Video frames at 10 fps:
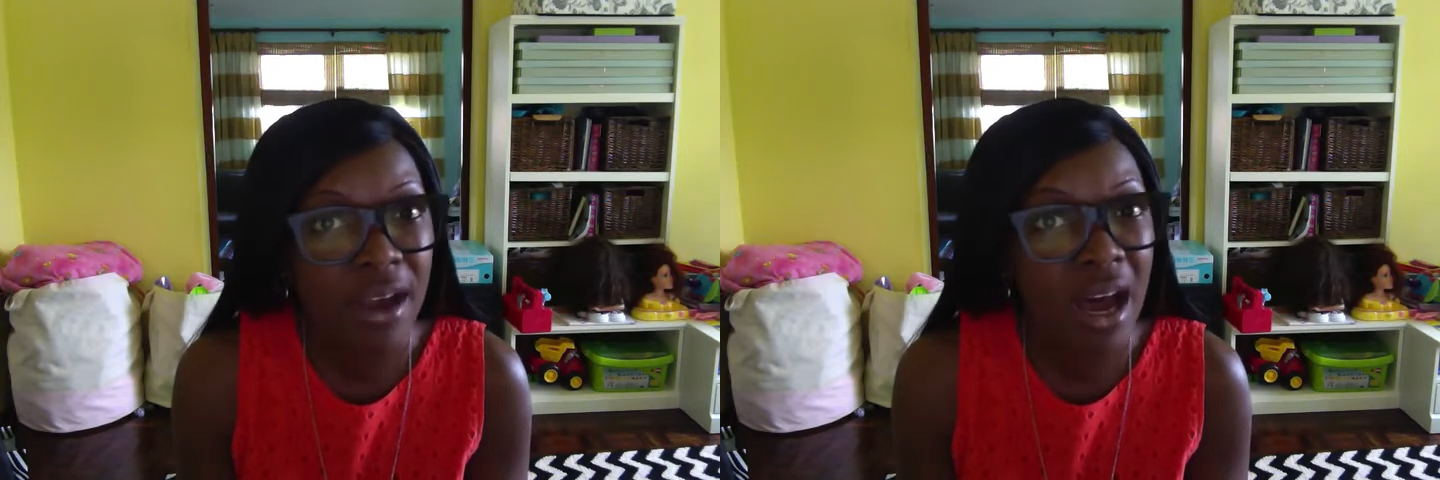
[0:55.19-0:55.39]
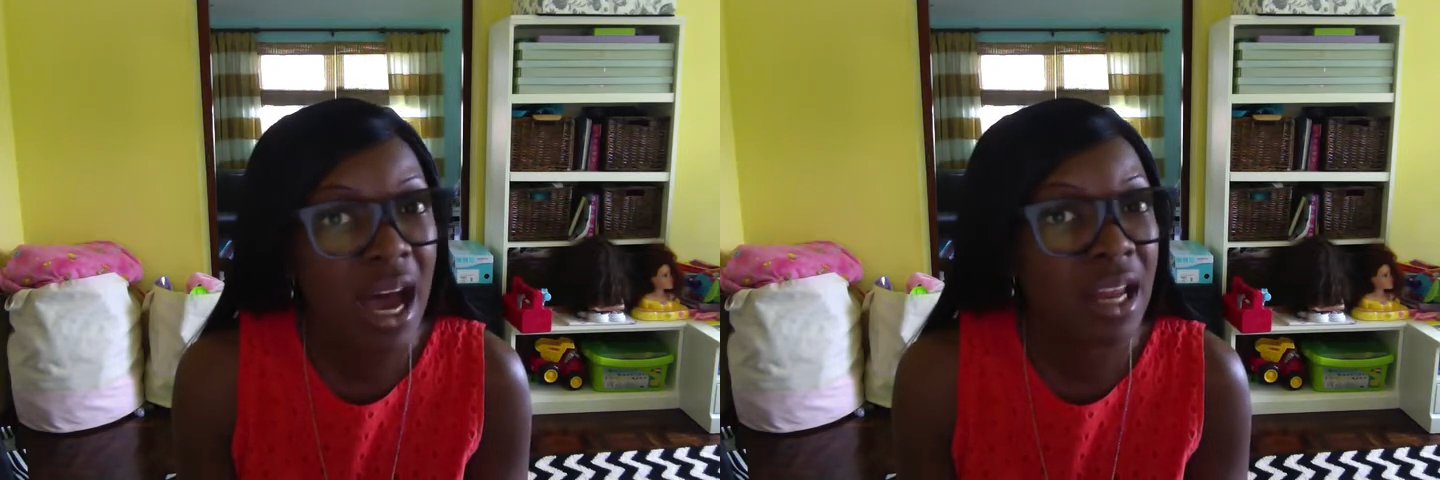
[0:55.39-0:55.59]

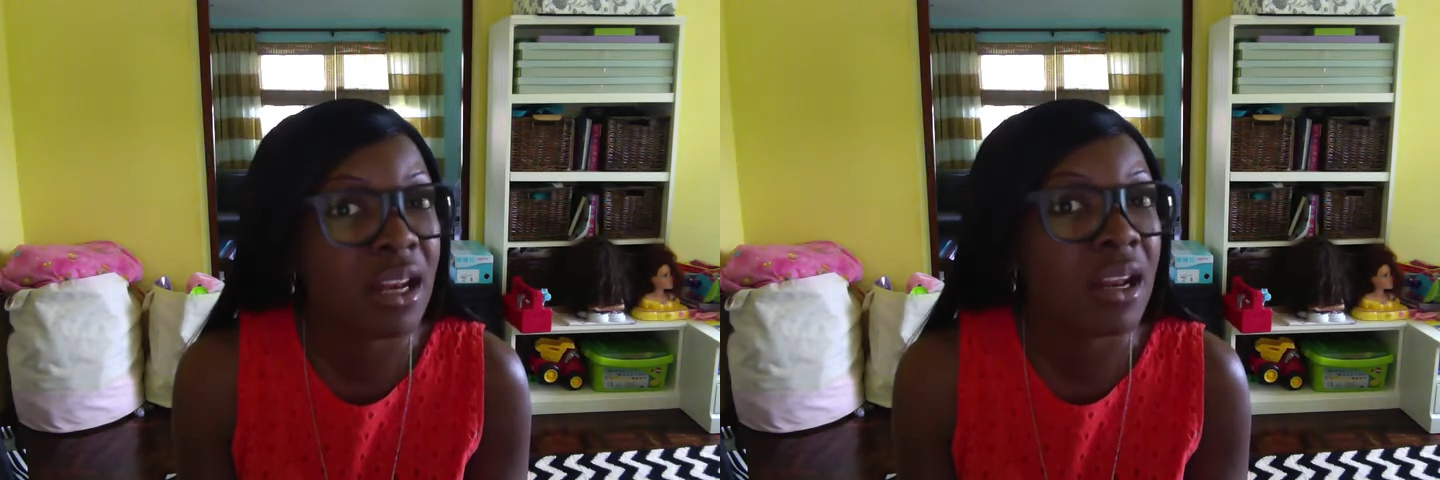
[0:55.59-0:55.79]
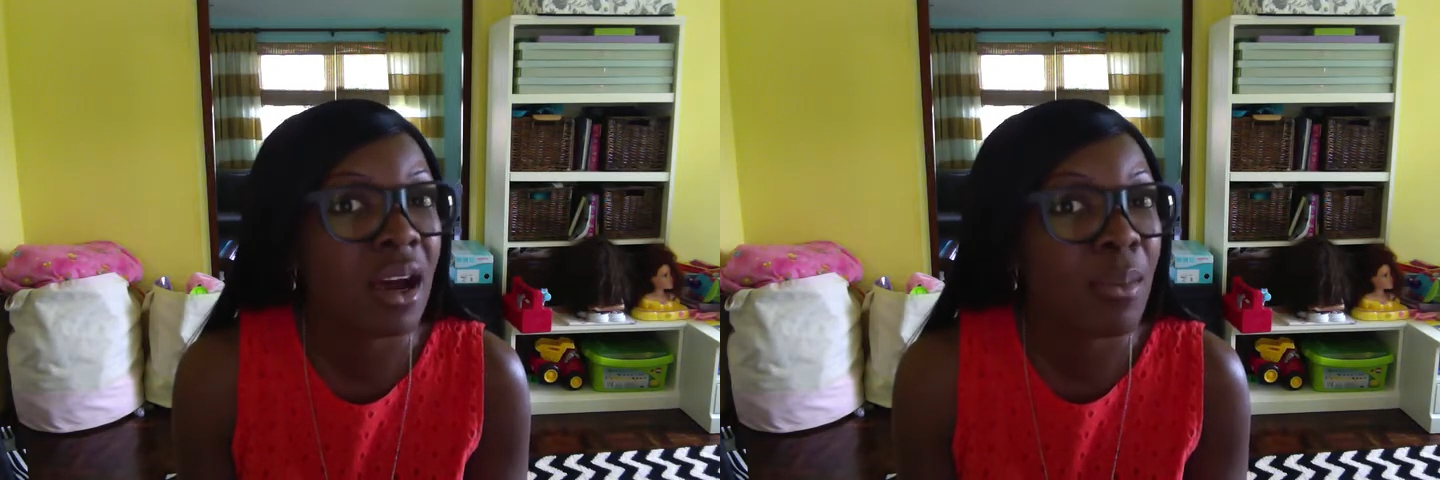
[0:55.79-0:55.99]

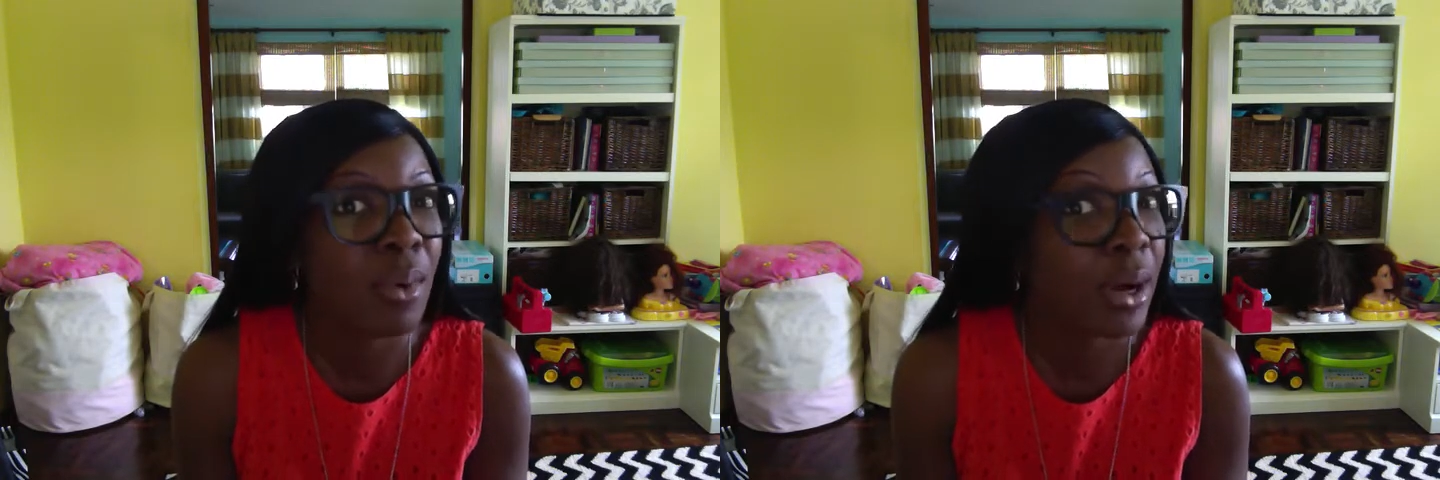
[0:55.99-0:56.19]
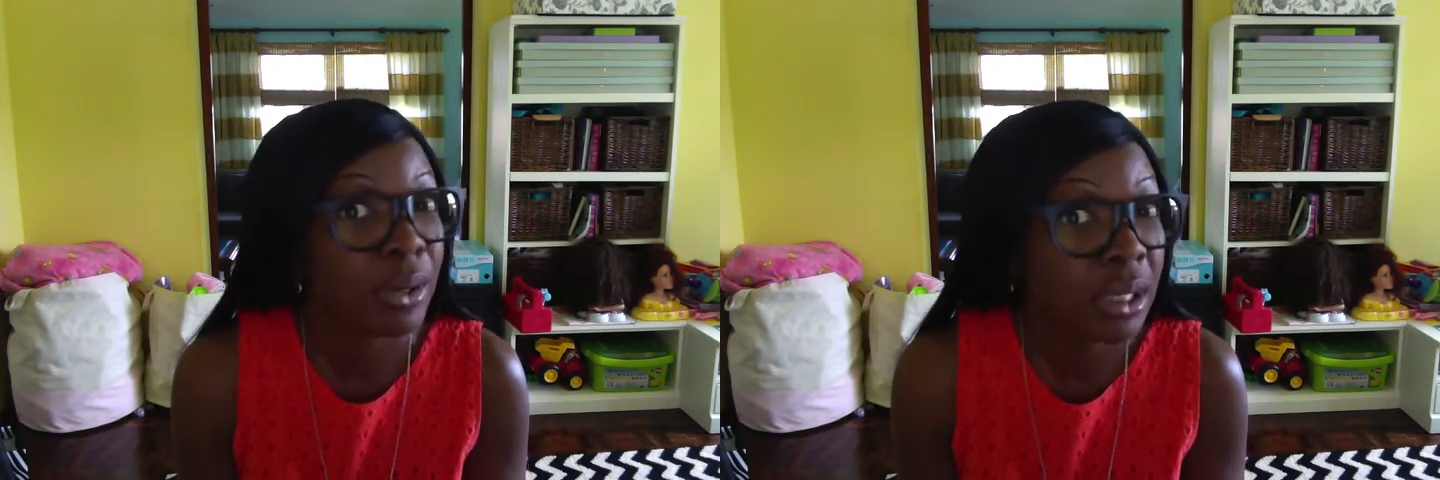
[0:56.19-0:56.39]
gotten a
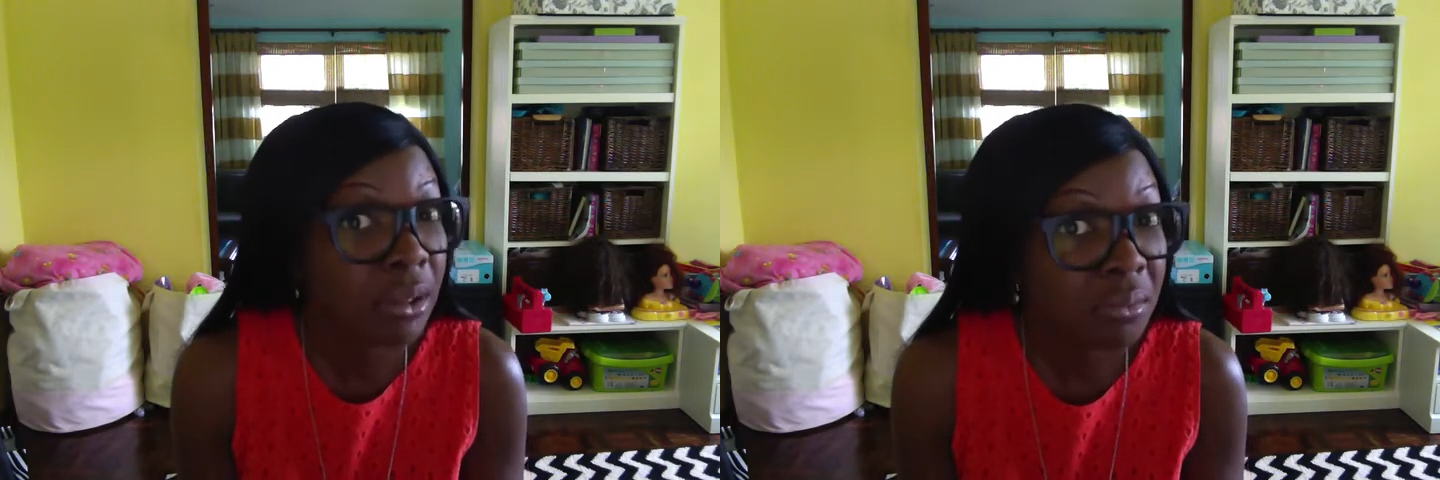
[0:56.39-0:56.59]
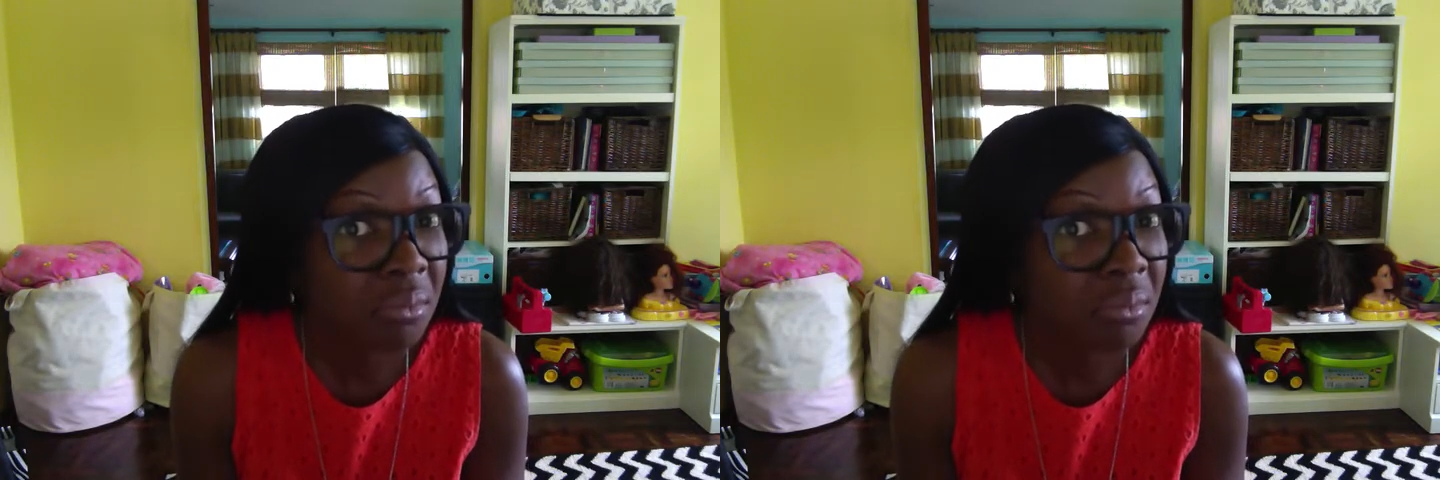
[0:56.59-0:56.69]
brownie.